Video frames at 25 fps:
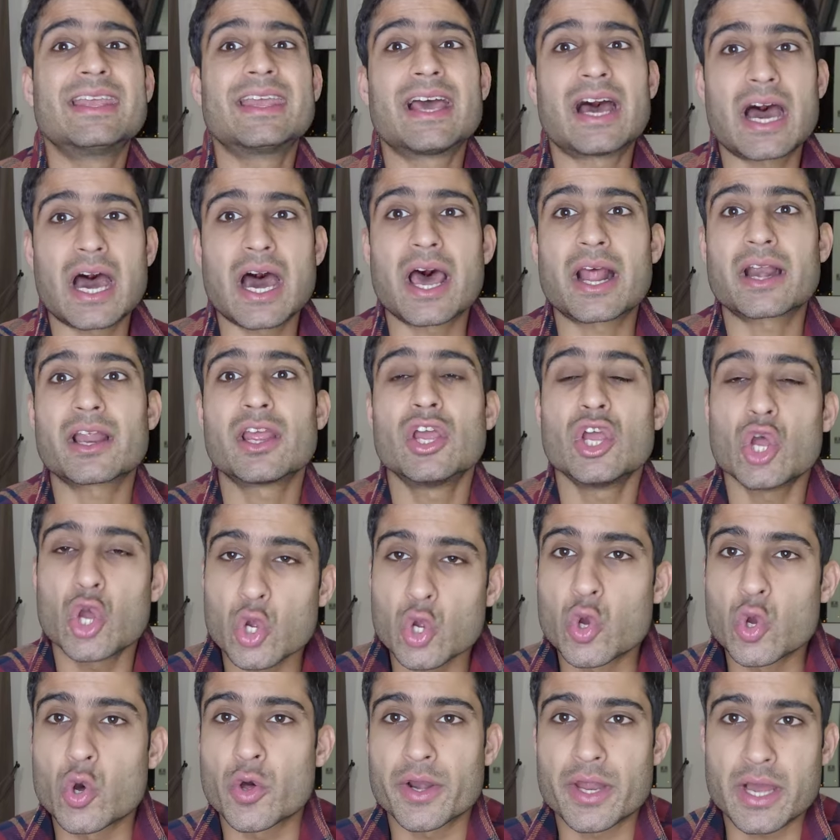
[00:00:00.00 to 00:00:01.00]
they are
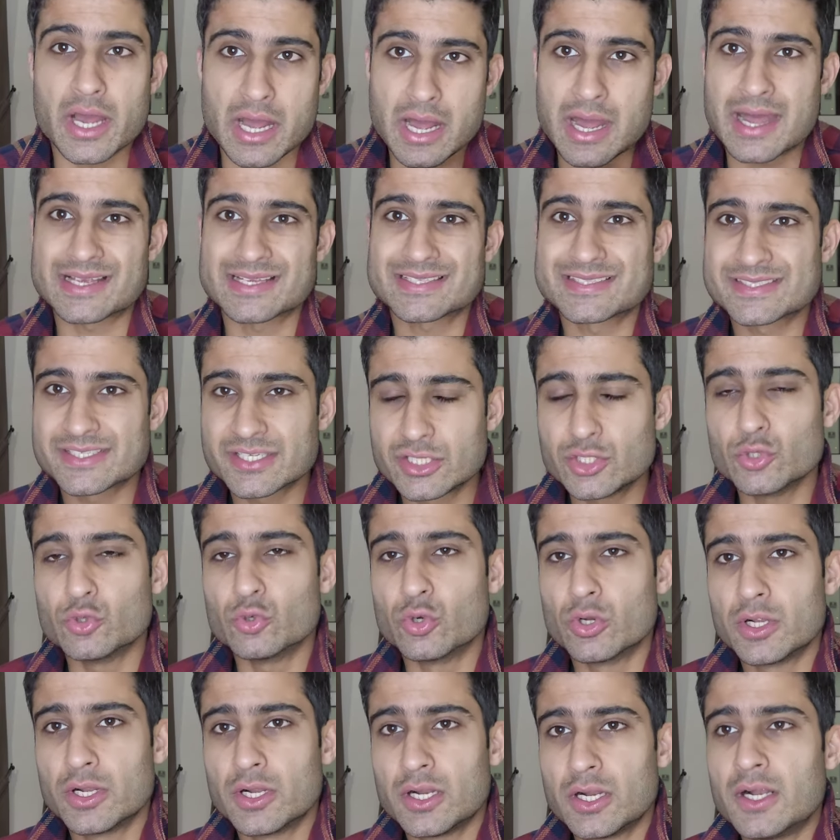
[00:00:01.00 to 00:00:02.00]
gonna ask
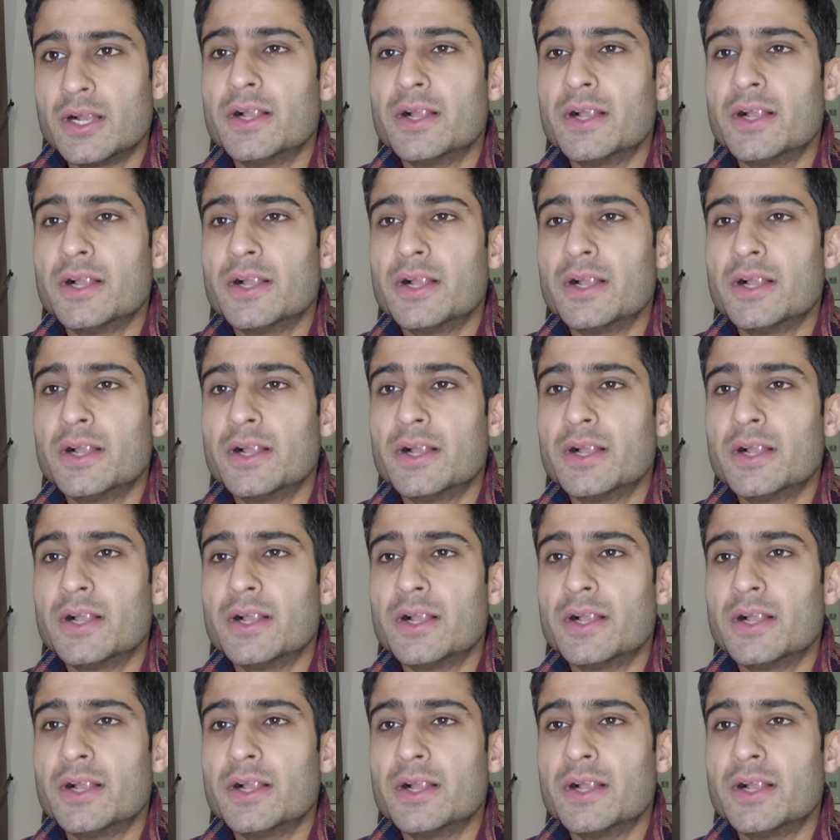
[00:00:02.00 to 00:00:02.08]
you.